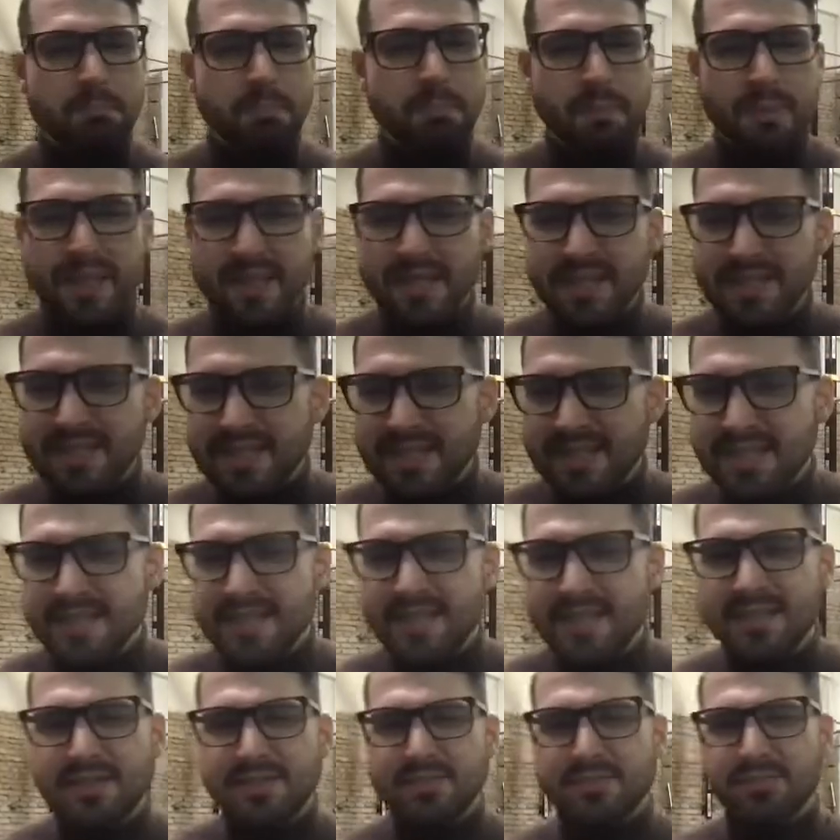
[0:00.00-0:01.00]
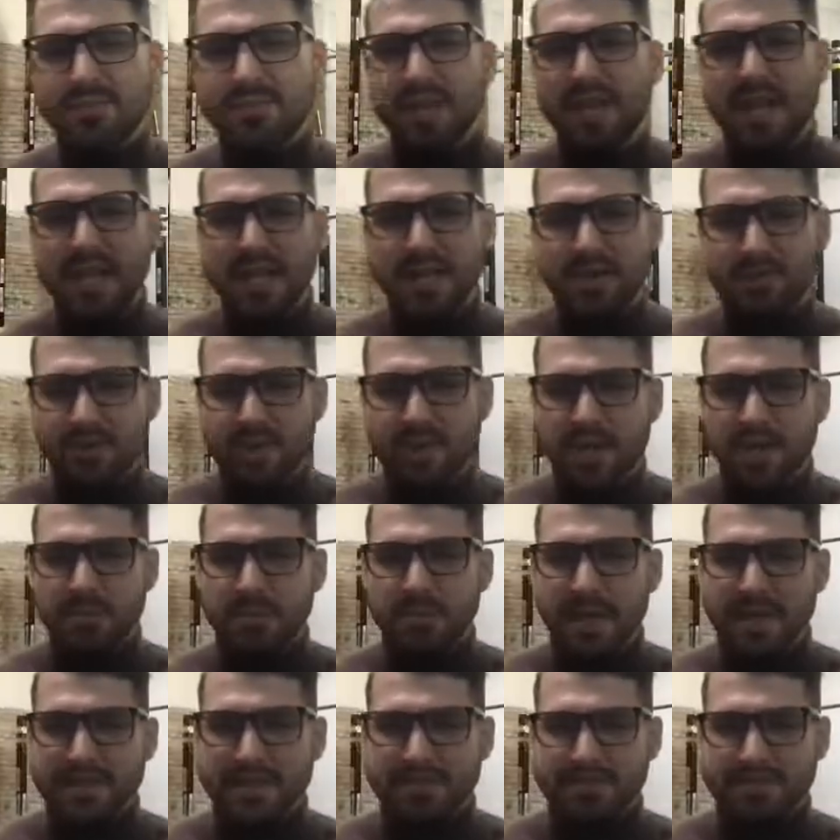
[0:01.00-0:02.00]
is really
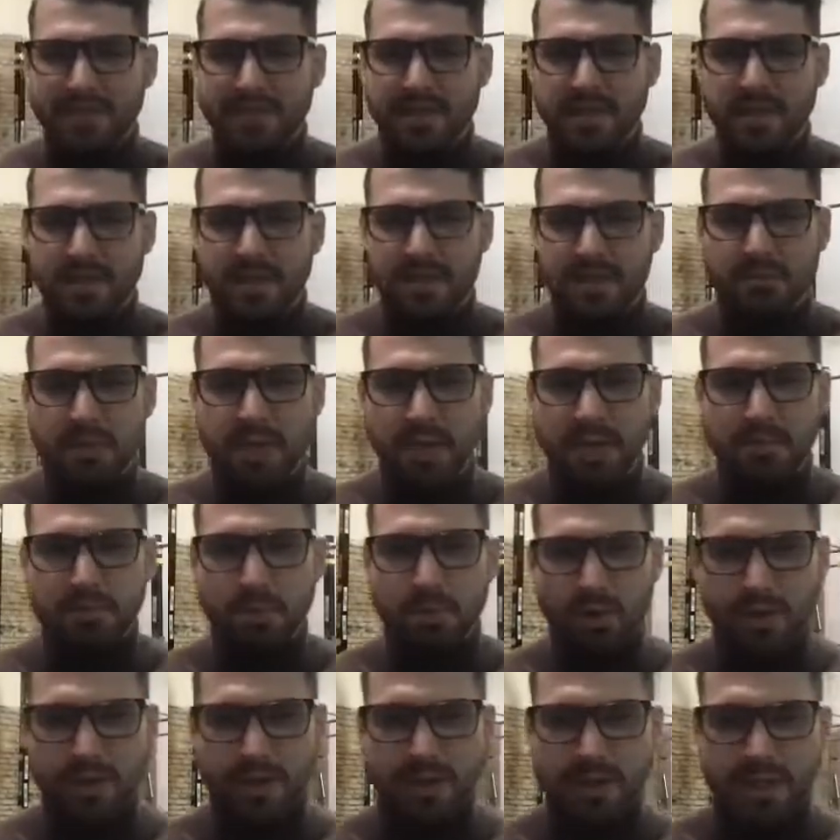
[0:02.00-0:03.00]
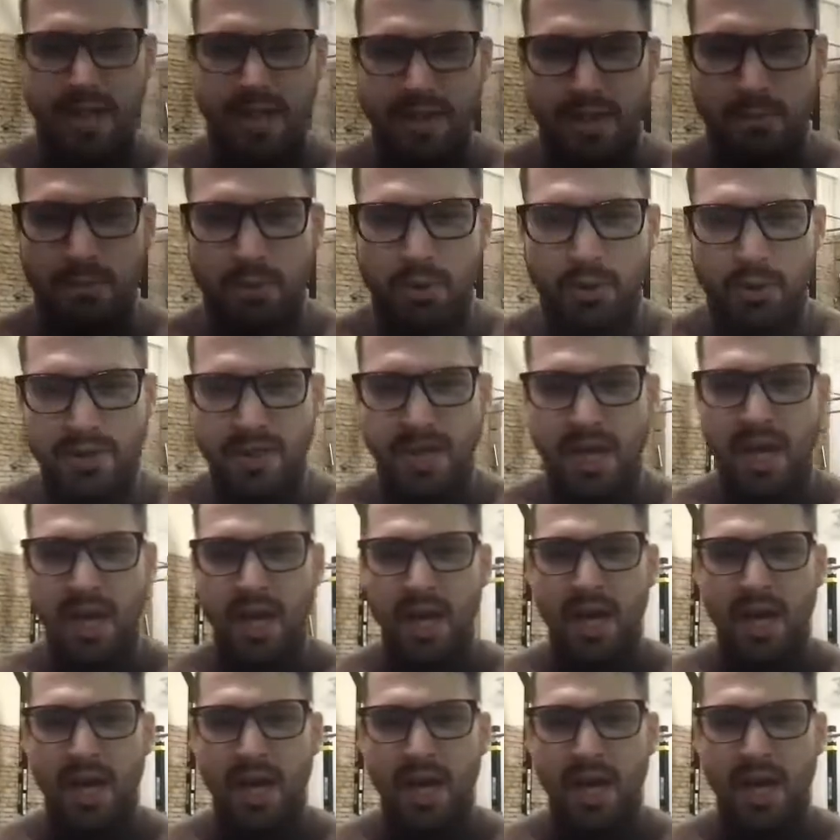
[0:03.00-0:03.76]
massively important at that point,